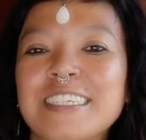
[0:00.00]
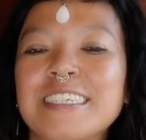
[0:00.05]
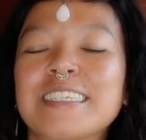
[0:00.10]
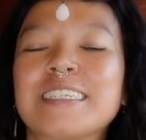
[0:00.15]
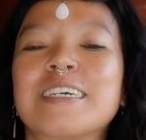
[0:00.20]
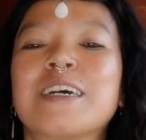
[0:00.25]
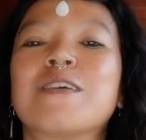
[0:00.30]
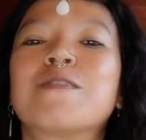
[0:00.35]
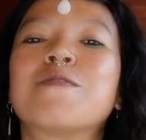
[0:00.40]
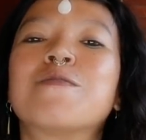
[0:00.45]

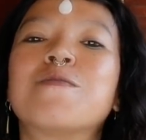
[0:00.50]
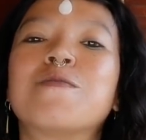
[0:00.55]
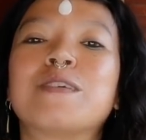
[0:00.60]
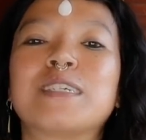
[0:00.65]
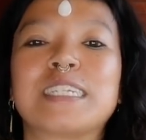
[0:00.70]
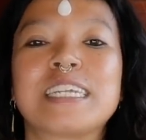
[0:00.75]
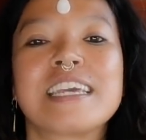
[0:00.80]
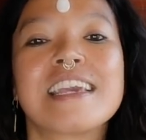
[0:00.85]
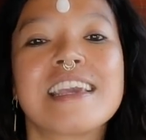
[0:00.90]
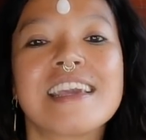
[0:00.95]
sister who was
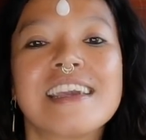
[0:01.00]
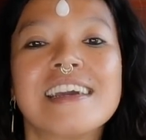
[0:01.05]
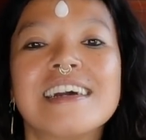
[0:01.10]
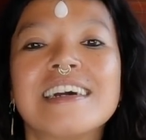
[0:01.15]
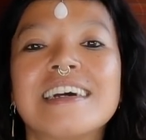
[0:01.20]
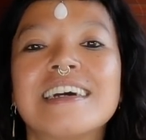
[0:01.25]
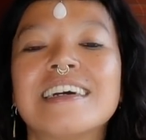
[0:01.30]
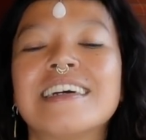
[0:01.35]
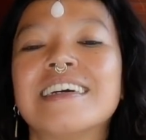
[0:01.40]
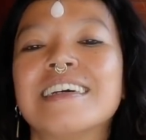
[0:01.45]
here
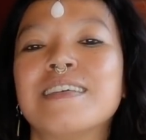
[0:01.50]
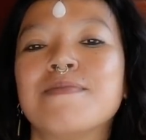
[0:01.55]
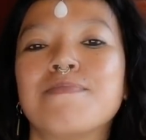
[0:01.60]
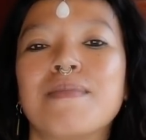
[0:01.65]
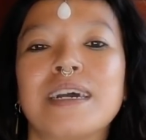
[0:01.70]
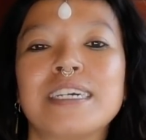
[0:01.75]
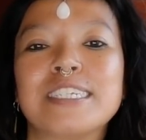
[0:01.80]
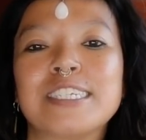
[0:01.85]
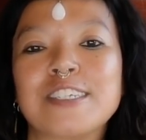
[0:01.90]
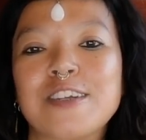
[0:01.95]
in
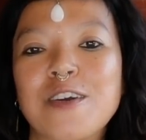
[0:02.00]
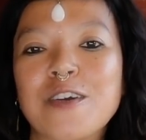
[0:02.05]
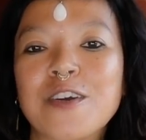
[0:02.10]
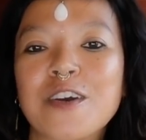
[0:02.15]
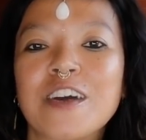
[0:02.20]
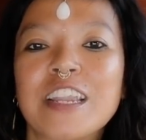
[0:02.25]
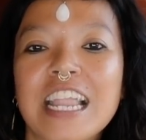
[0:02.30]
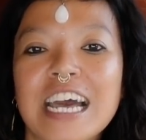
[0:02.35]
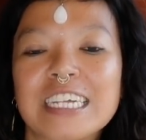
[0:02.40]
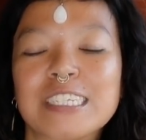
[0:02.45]
my
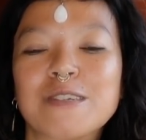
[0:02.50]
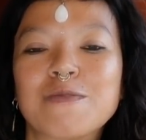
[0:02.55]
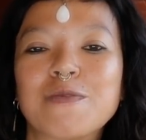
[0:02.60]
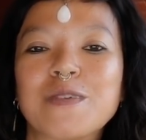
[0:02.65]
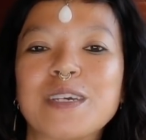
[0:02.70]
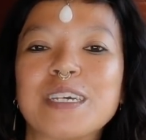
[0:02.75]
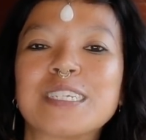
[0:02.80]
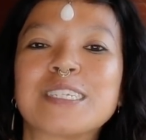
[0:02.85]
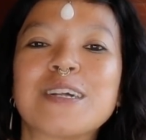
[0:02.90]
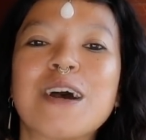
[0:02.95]
circle last
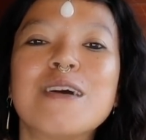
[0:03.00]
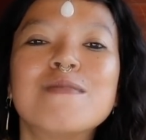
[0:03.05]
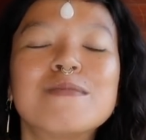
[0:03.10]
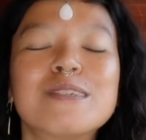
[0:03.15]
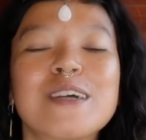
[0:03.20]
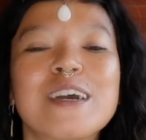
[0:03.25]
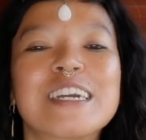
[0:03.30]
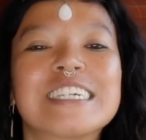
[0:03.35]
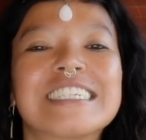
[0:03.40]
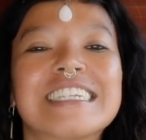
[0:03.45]
week. So I'm
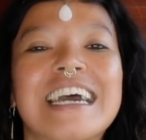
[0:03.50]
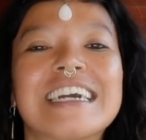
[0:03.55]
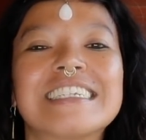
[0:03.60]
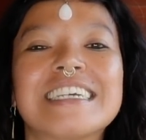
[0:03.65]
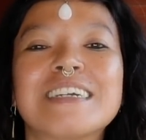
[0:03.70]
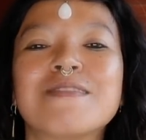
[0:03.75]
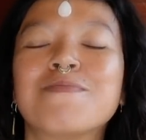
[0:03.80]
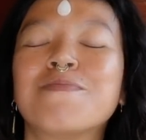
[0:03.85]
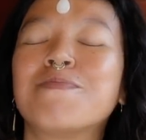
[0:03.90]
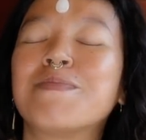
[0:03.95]
so
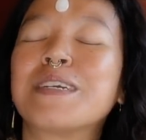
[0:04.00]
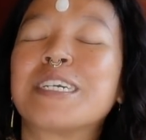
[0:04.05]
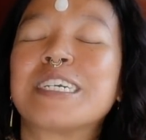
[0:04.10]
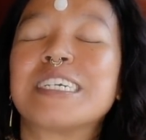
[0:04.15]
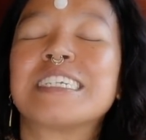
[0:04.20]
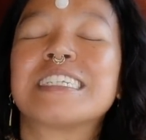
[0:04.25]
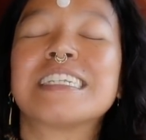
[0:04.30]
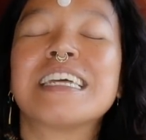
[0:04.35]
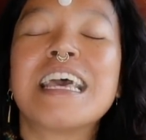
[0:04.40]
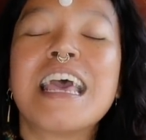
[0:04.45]
excited
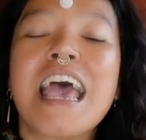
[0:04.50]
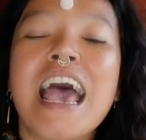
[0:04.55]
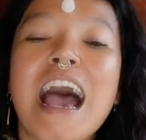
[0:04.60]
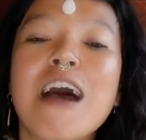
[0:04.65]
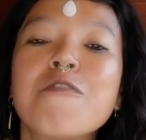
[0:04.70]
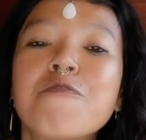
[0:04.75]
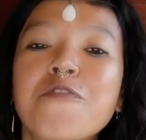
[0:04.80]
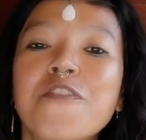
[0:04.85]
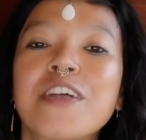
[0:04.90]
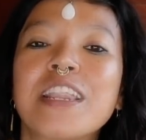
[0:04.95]
because
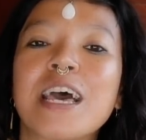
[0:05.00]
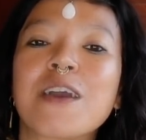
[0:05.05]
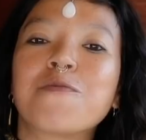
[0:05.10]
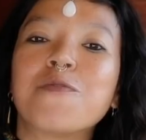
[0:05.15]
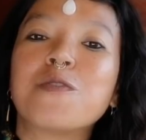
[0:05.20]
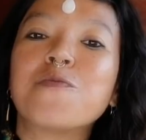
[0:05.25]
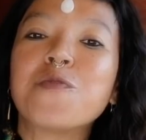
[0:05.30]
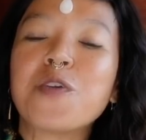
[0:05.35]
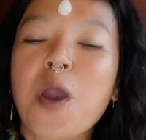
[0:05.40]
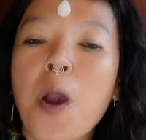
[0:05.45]
I feel like
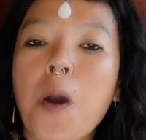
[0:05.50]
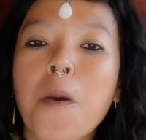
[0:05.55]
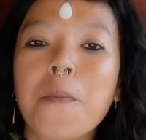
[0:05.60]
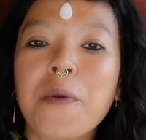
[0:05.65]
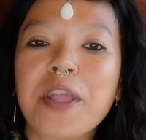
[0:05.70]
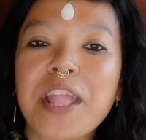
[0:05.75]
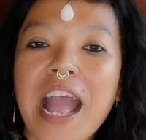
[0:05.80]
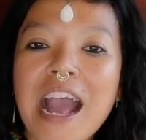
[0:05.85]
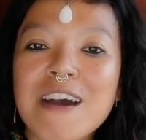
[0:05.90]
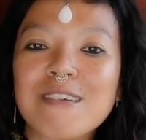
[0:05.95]
when we
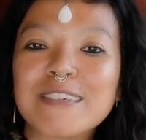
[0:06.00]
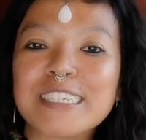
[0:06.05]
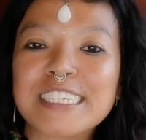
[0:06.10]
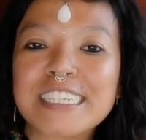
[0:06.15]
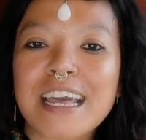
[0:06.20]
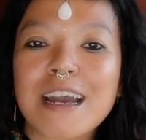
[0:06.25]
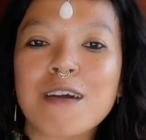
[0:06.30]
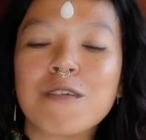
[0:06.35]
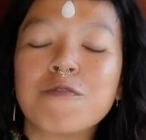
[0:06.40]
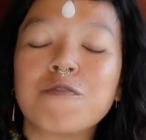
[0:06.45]
open
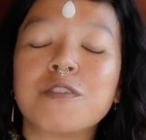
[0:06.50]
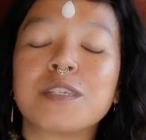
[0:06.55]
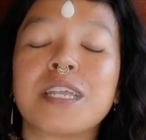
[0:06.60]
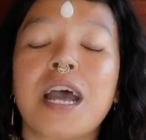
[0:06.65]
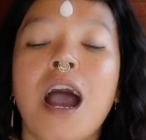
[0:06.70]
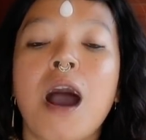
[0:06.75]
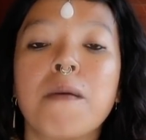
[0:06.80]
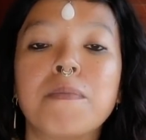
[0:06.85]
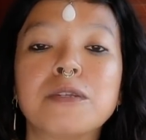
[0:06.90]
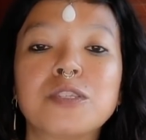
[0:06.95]
ourselves for
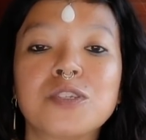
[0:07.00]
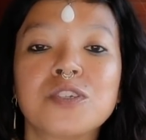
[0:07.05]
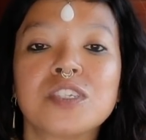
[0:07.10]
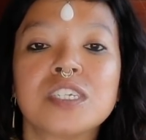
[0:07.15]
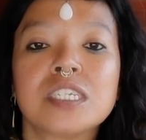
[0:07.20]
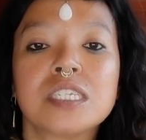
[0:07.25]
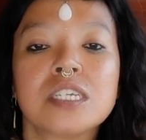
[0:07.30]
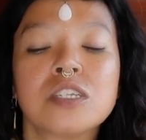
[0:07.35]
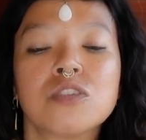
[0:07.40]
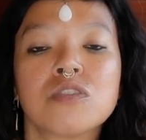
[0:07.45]
the
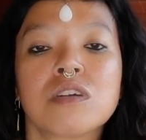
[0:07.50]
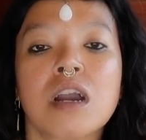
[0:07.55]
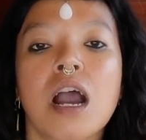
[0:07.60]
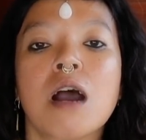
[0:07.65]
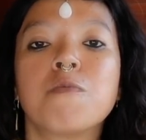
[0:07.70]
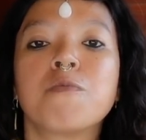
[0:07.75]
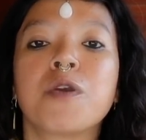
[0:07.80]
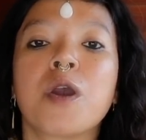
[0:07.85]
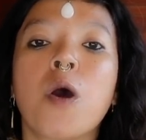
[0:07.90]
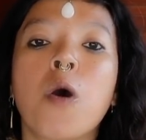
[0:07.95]
opportunity to
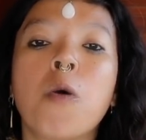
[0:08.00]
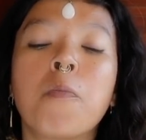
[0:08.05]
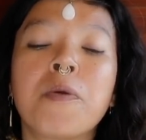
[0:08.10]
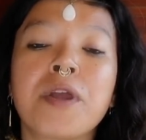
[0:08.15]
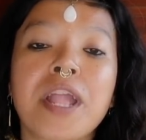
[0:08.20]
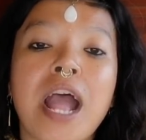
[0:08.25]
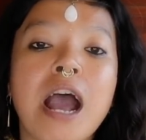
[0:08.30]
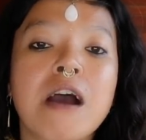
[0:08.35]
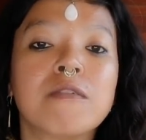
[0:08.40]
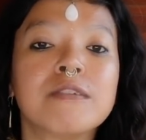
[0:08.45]
come, we open
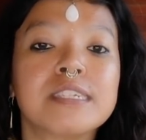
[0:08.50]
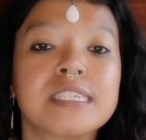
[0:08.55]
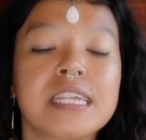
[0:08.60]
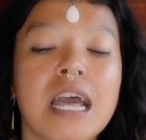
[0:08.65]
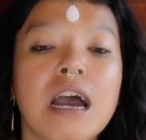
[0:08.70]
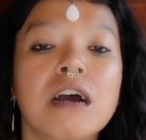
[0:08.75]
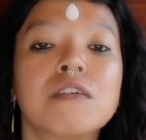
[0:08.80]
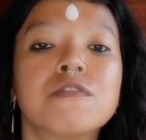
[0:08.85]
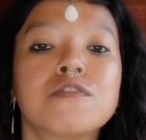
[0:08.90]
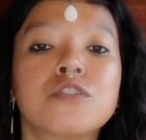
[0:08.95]

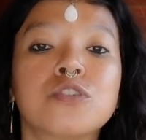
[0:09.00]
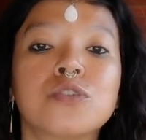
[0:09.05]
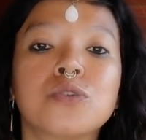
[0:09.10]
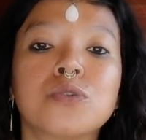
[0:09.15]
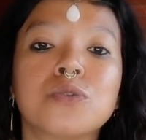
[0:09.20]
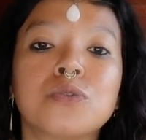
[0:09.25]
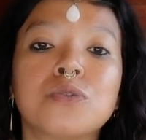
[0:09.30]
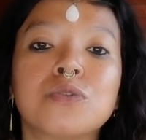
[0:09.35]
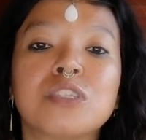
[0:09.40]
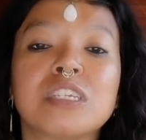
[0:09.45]
ourselves
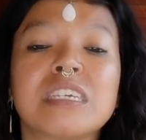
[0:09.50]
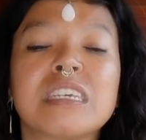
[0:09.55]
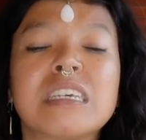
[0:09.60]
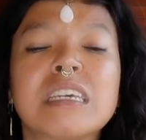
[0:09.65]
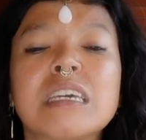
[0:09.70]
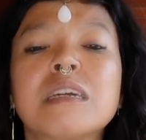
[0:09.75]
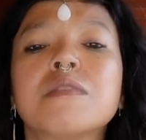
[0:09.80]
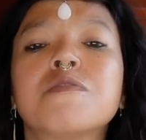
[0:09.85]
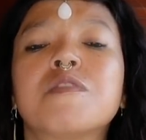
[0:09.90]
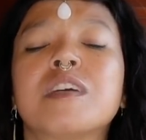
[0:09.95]
to the
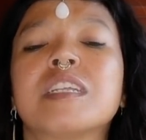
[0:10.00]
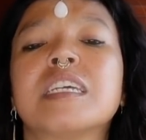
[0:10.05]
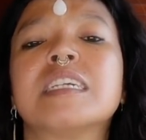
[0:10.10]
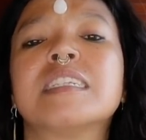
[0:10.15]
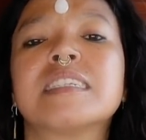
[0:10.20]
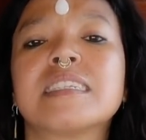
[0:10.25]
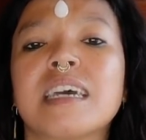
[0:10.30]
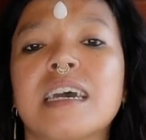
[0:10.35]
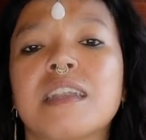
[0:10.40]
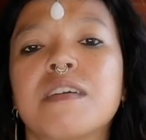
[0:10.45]
gift that
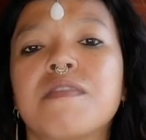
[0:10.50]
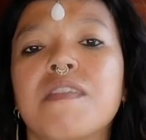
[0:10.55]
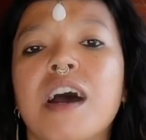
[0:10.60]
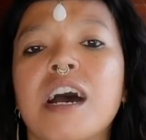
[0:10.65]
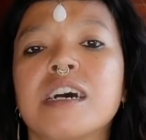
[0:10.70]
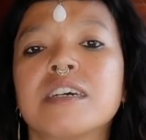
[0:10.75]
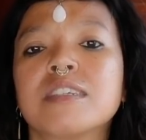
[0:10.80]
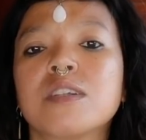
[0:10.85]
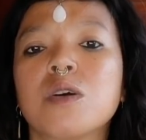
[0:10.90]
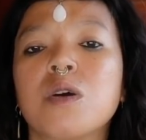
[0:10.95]
inside of
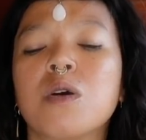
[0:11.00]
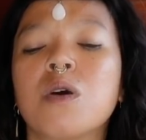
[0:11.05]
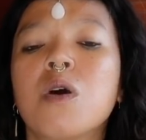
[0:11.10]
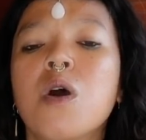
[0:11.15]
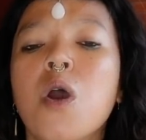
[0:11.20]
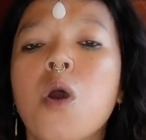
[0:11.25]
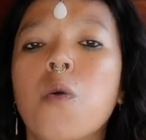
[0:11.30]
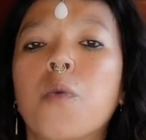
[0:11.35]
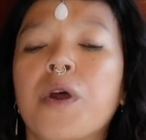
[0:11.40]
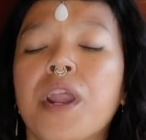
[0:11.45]
us or
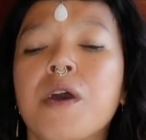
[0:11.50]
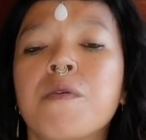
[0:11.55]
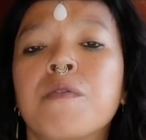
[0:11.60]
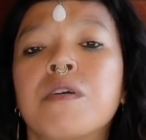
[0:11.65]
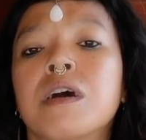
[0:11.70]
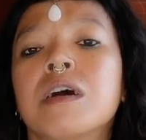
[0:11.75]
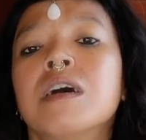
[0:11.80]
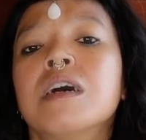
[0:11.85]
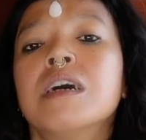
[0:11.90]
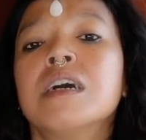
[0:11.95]

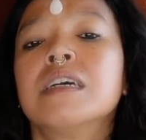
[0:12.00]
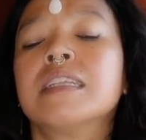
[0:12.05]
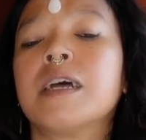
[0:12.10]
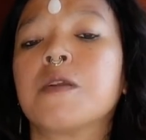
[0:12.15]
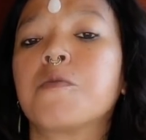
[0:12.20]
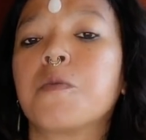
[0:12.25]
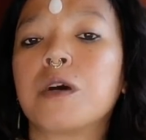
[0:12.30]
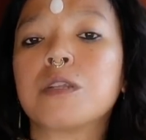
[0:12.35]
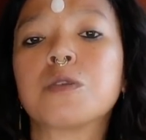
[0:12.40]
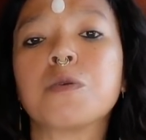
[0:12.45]
whatever
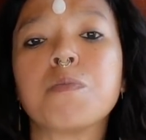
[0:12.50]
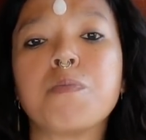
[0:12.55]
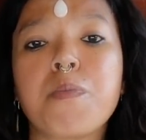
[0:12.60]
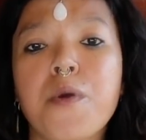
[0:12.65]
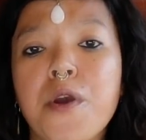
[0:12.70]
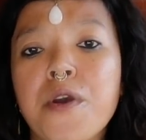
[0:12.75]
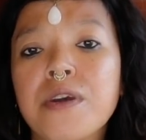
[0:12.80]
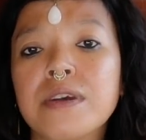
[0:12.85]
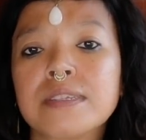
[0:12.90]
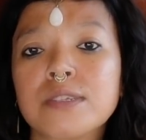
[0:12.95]
that want to
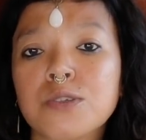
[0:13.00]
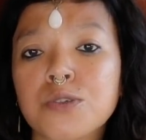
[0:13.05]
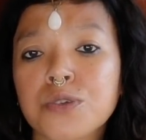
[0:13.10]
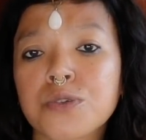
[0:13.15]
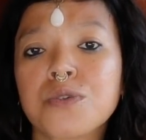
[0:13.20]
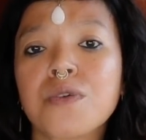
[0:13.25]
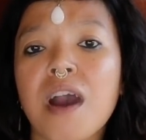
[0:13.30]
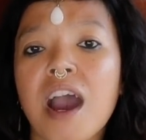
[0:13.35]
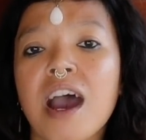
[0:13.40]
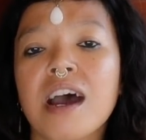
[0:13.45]
burst
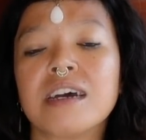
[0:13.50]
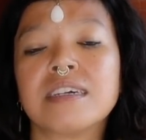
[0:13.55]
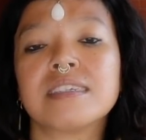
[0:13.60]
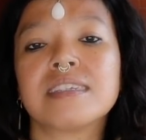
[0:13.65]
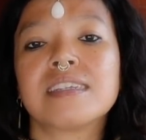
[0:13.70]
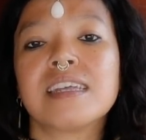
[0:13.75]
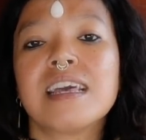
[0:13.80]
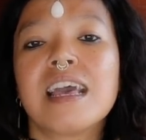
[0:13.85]
through us.